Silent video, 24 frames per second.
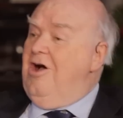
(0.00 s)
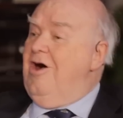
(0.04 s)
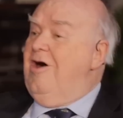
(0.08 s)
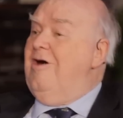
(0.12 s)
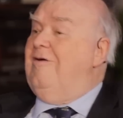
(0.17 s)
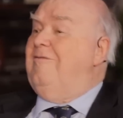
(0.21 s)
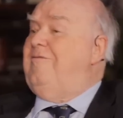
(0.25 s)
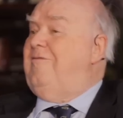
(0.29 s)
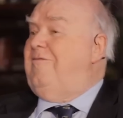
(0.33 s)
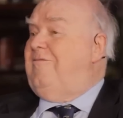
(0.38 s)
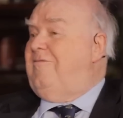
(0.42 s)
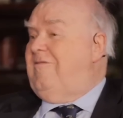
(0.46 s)

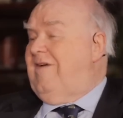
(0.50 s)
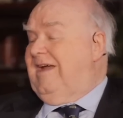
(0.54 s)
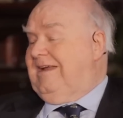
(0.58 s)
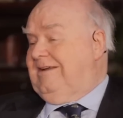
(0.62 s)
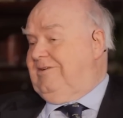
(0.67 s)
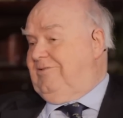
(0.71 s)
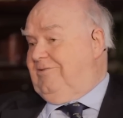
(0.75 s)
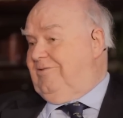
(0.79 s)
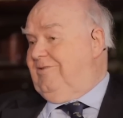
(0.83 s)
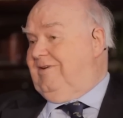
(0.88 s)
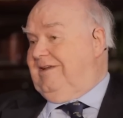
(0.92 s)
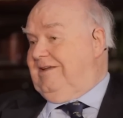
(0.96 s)
of
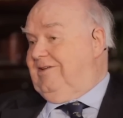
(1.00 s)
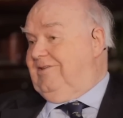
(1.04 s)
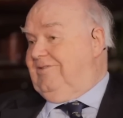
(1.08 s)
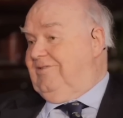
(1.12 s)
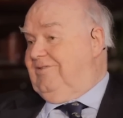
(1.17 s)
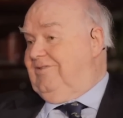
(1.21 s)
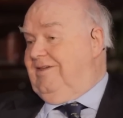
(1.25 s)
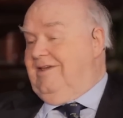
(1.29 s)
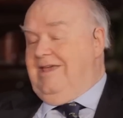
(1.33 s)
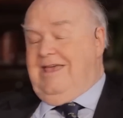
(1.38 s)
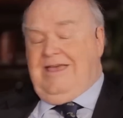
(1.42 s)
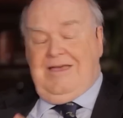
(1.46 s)

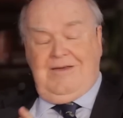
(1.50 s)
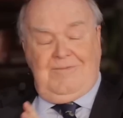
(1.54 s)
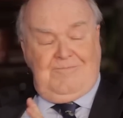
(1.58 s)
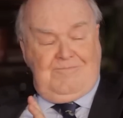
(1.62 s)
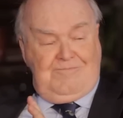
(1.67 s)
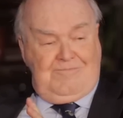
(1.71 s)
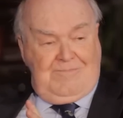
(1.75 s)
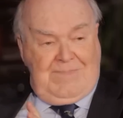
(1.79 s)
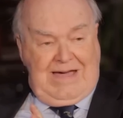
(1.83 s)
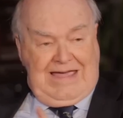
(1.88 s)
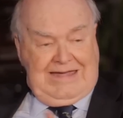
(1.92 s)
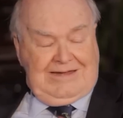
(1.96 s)
factories,
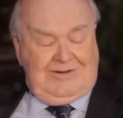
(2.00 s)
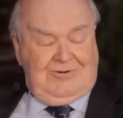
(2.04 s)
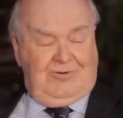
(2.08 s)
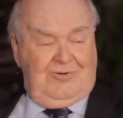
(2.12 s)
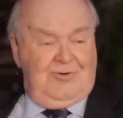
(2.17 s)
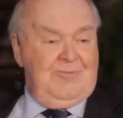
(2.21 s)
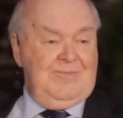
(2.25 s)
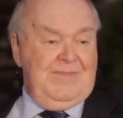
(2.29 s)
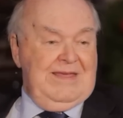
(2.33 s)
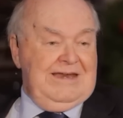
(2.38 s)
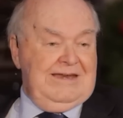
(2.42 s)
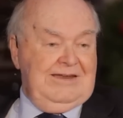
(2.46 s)

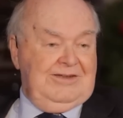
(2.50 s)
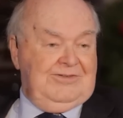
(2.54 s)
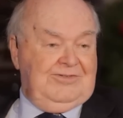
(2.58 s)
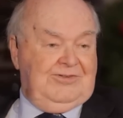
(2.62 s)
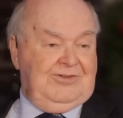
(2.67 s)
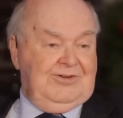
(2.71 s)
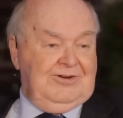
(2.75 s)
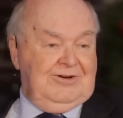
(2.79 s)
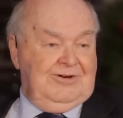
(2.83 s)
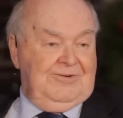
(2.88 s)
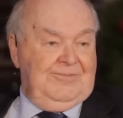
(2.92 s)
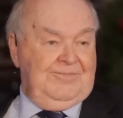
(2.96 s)

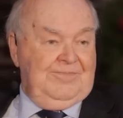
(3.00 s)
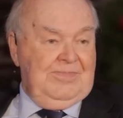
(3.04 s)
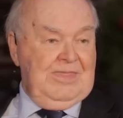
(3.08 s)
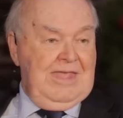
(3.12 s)
micro-miniature.